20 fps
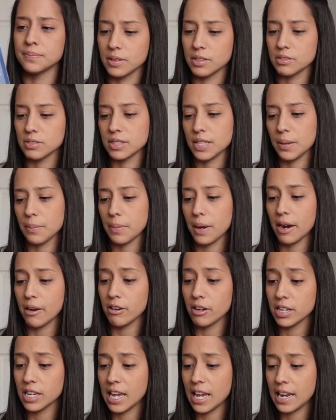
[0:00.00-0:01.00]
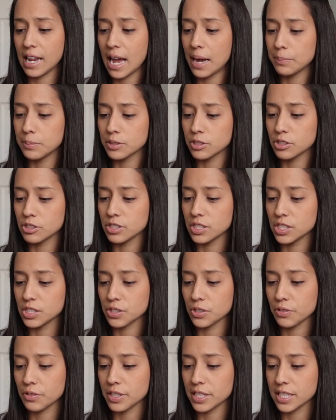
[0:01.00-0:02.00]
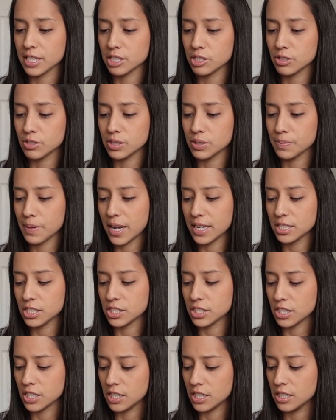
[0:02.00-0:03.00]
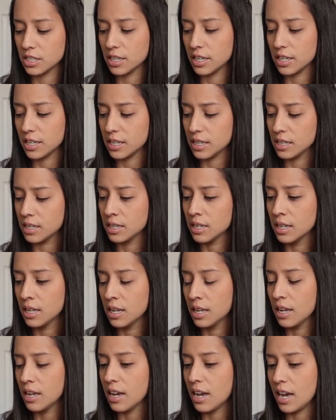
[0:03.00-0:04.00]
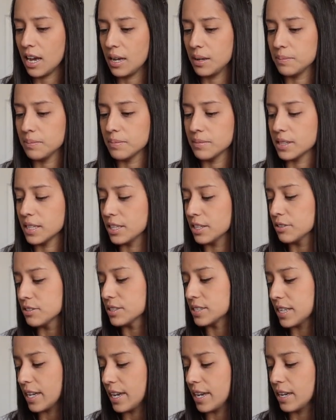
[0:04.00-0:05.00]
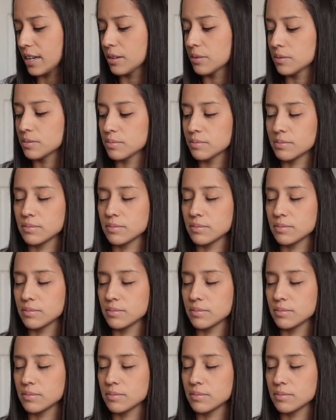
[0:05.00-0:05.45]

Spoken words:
You say Byron had apple trees growing next to his pasture, and then you say